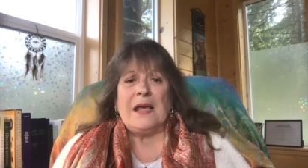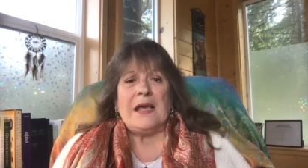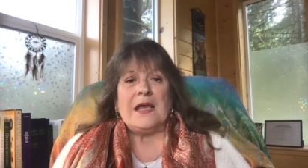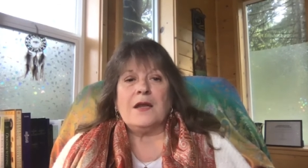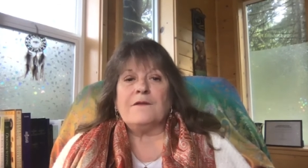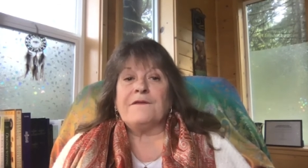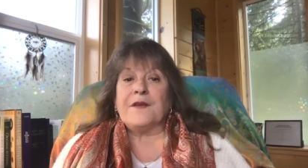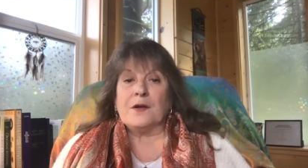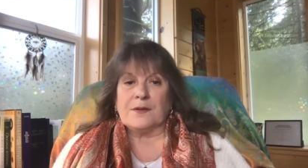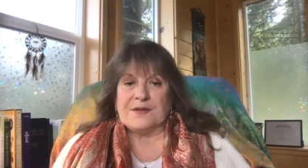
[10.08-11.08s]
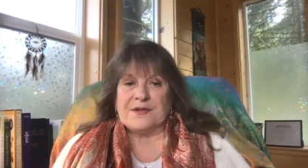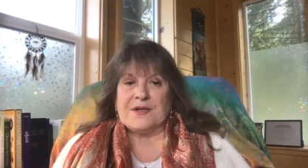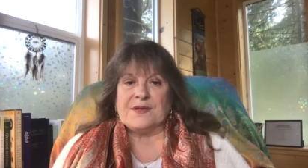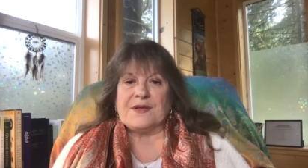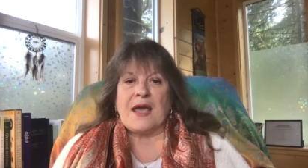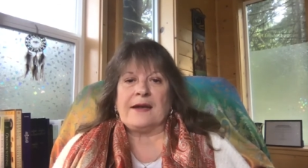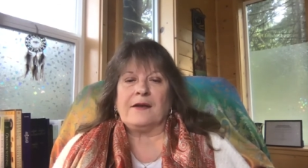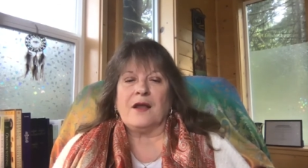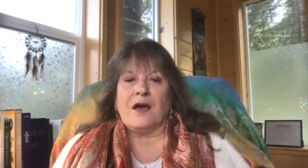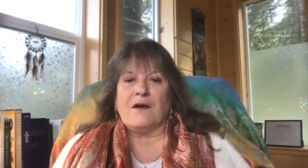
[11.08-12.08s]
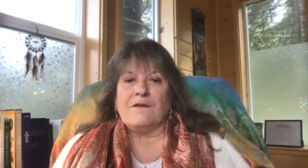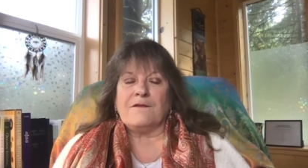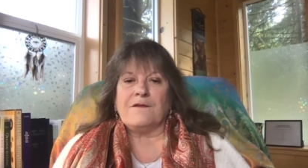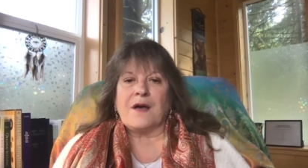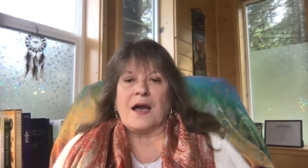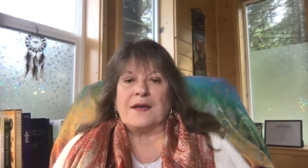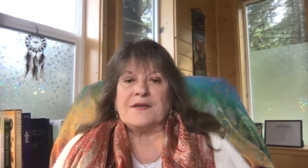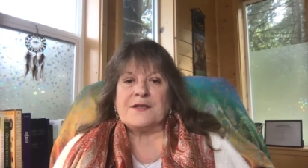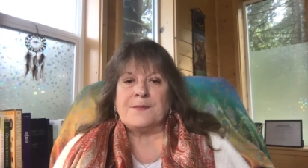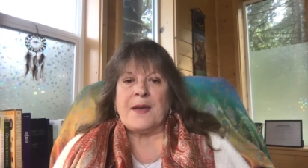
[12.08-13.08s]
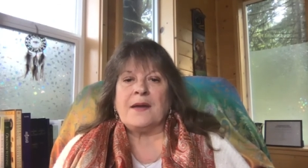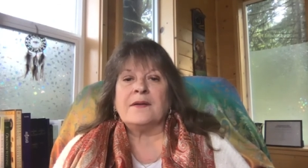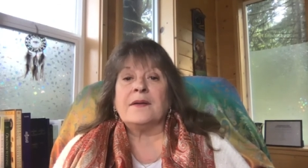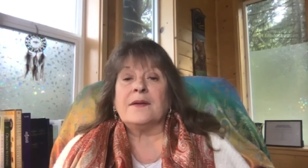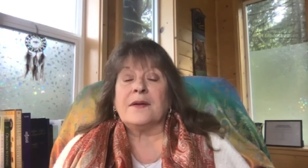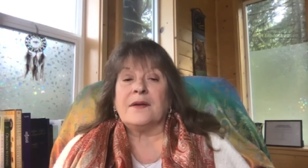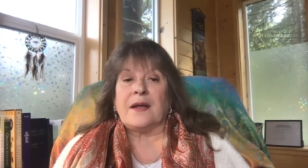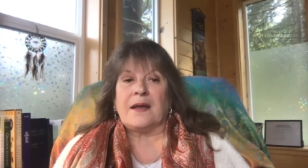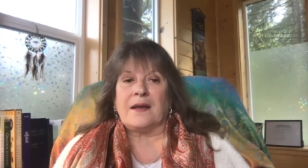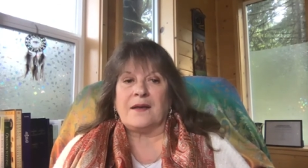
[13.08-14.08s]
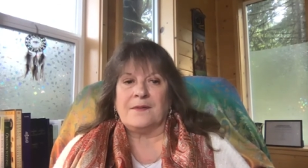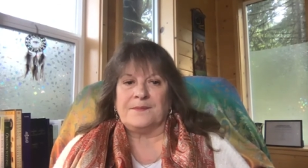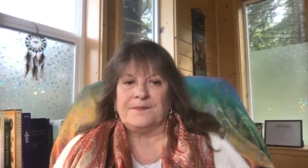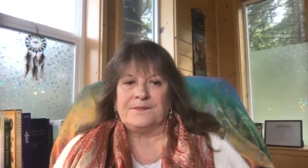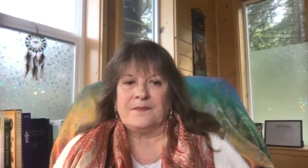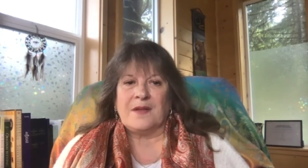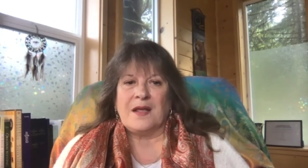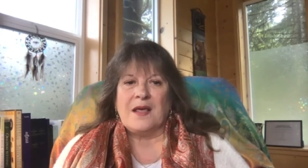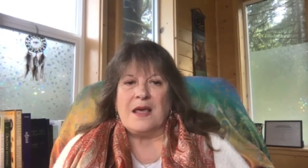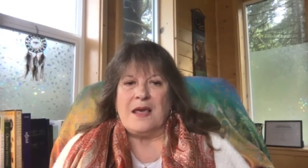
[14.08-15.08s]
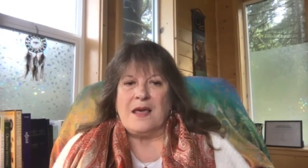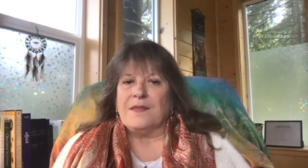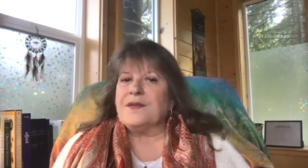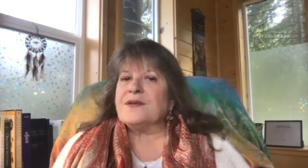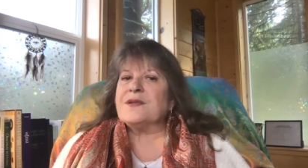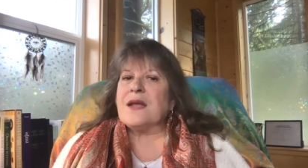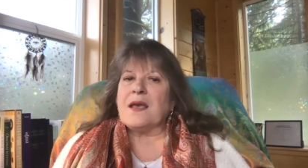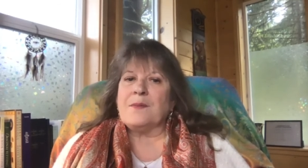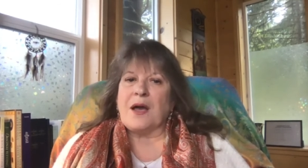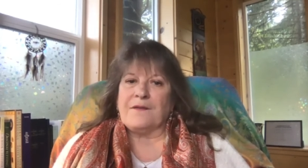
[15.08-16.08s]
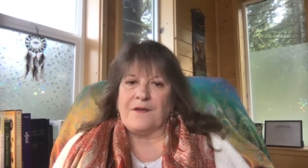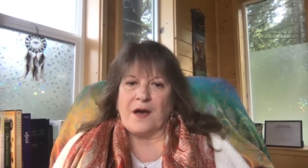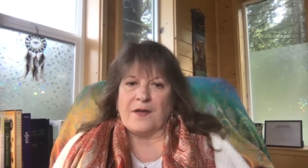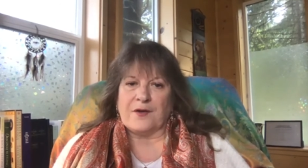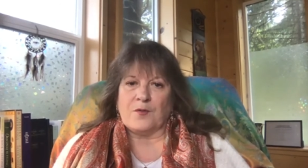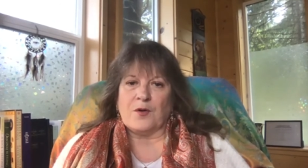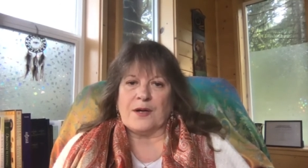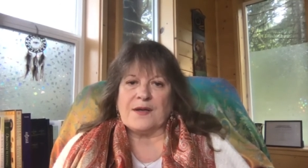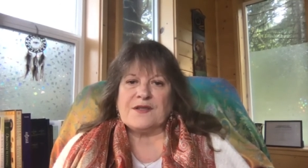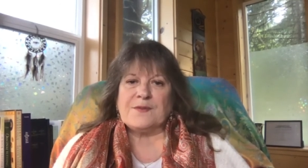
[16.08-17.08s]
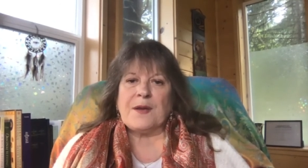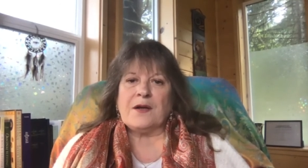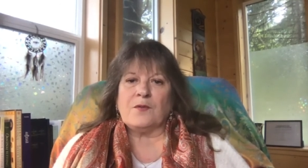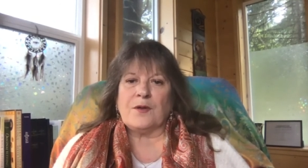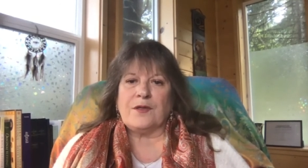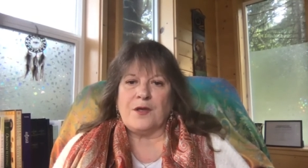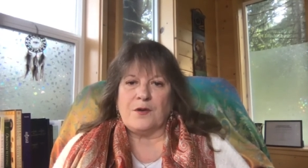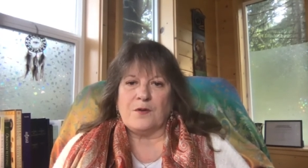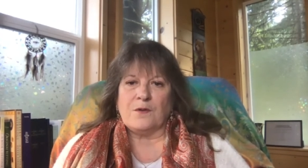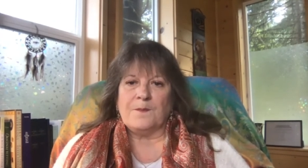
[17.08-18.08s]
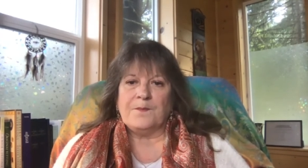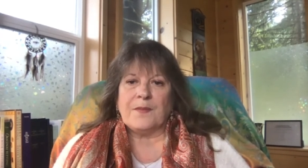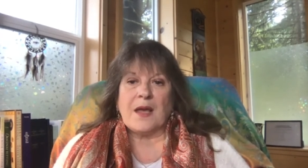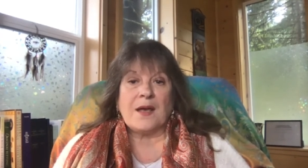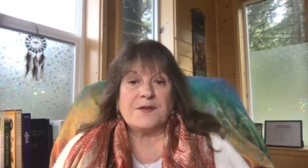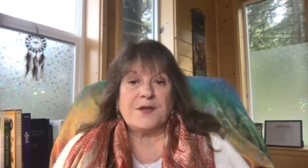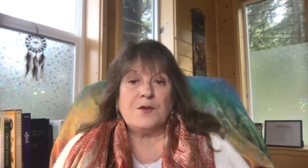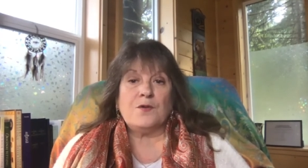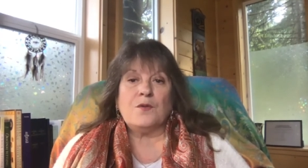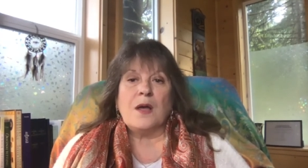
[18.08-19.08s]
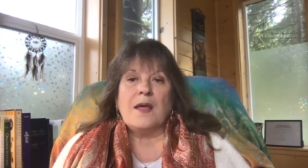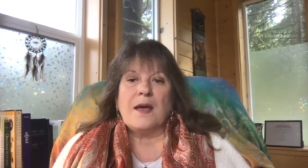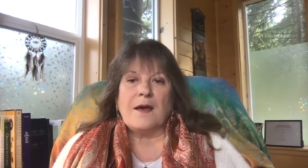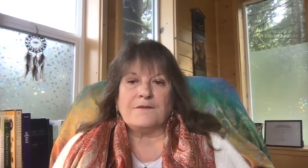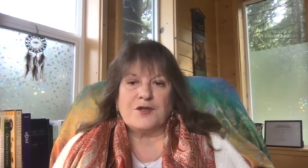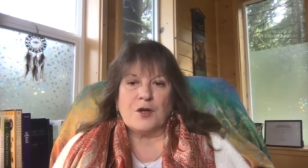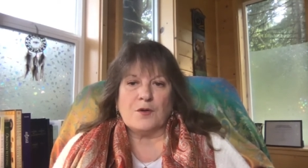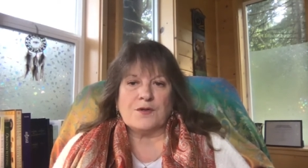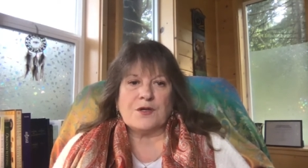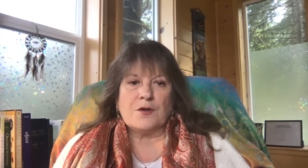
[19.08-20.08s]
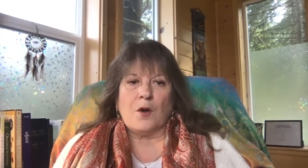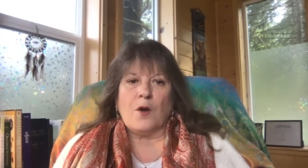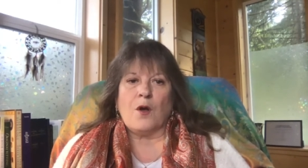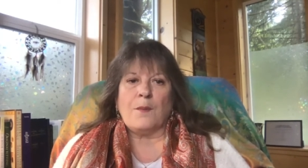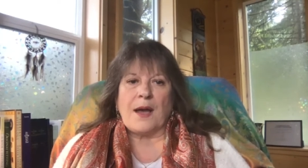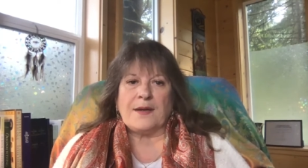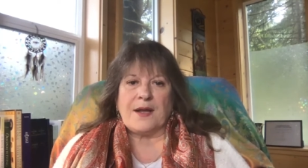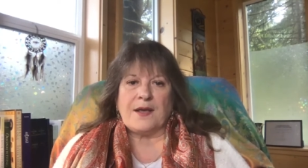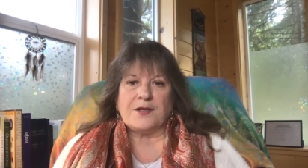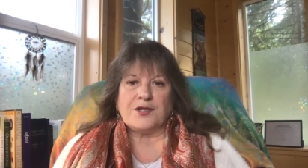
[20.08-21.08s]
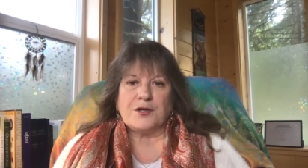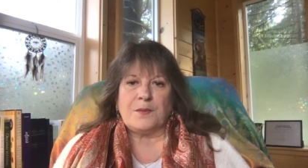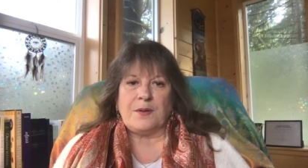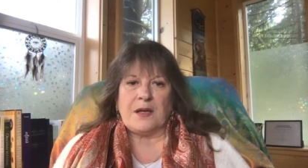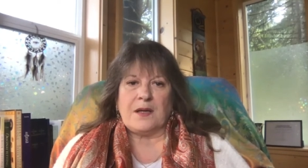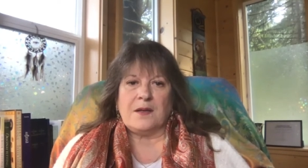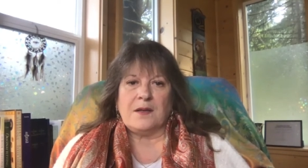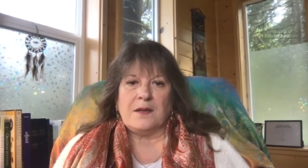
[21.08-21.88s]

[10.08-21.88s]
In fearlessness and love, I spend today. This day, my Father, would I spend with you, as you have chosen all my days should be.